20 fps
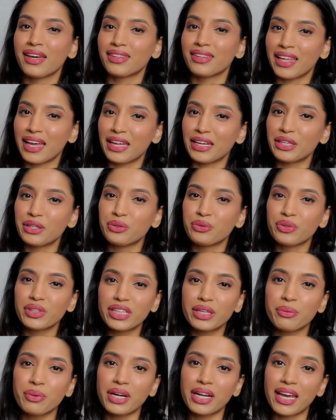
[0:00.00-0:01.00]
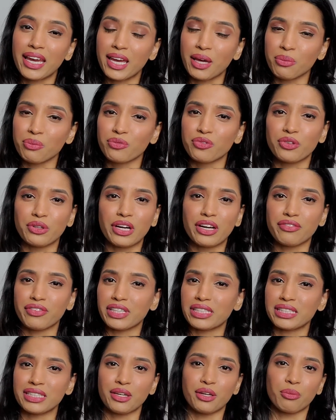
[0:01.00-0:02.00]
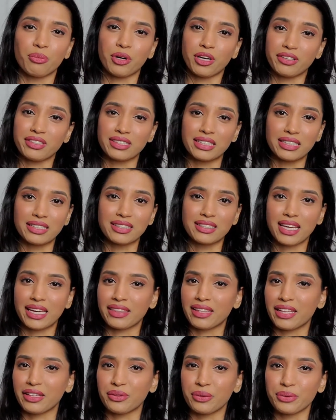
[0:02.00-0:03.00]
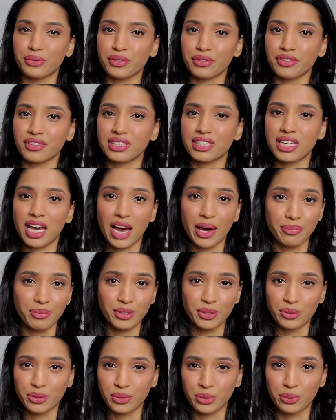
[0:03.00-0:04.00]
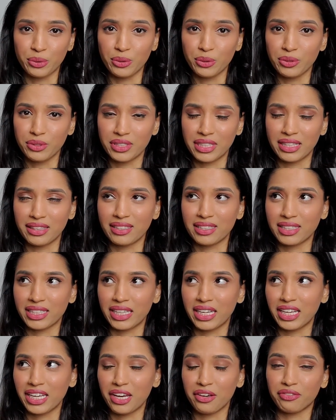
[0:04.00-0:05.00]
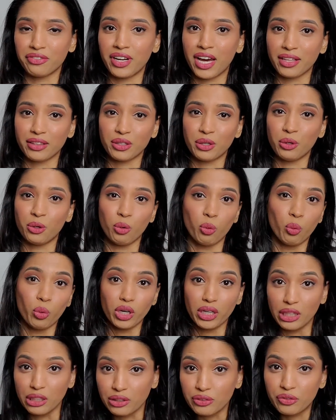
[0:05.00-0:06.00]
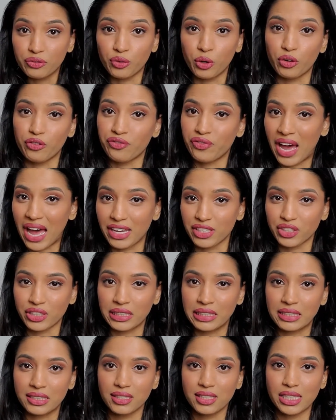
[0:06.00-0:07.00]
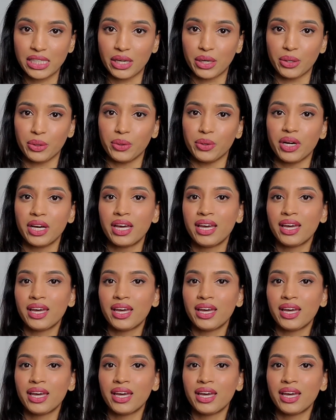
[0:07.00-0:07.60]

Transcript: then you really want to aim for FIT or Parsons. I think those are the top two schools in the city, if not the whole world, for fashion. So